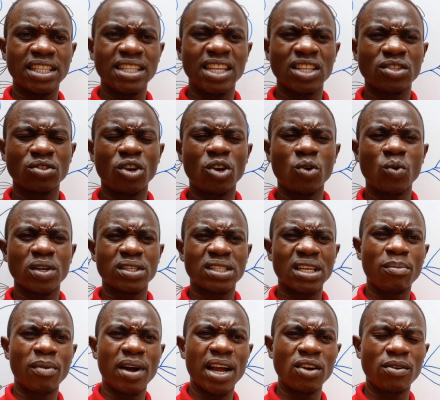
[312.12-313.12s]
there is always
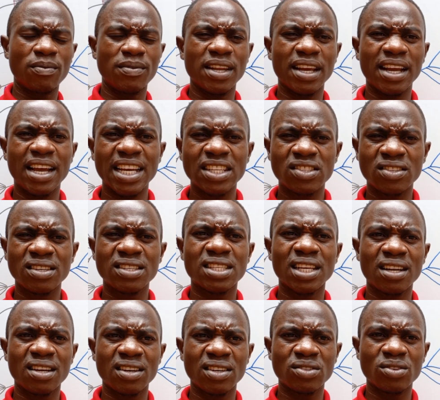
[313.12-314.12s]
some kind of the gastric
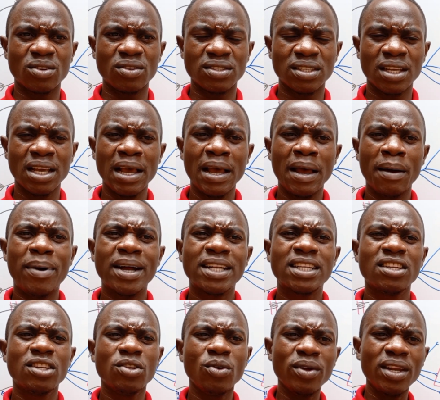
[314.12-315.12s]
secretions.
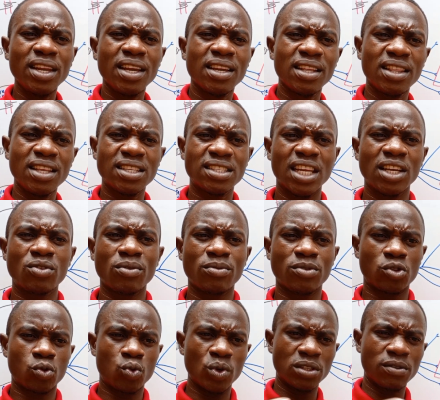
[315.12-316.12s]
But during this state of
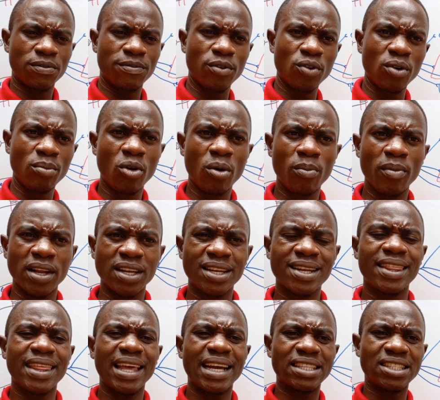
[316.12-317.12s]
stressful moment,
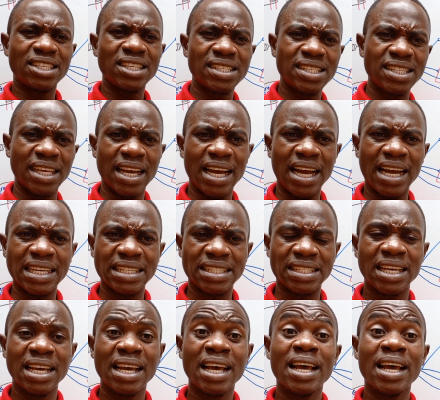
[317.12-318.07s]
they are chasing us.